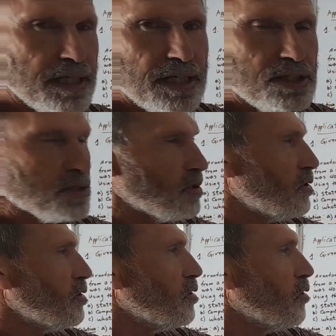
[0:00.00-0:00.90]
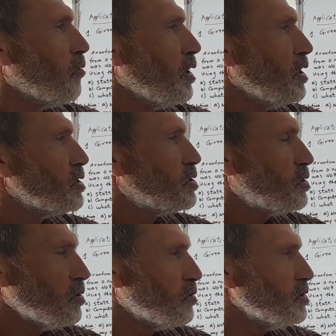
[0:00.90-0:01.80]
we
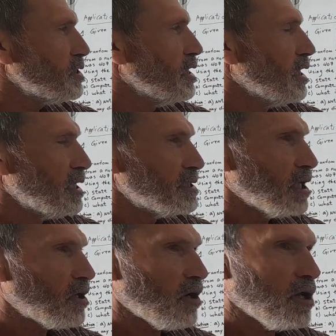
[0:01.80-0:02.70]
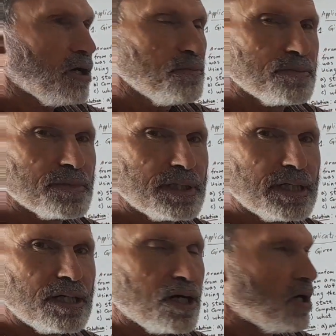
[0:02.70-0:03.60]
choose the column
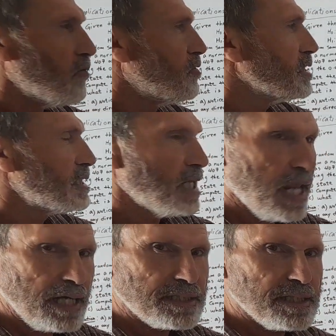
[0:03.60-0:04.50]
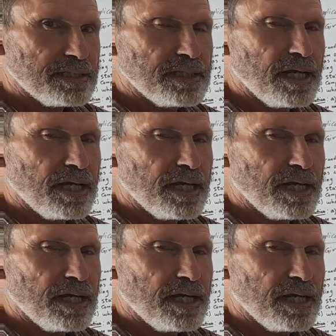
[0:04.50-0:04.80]
of the selected,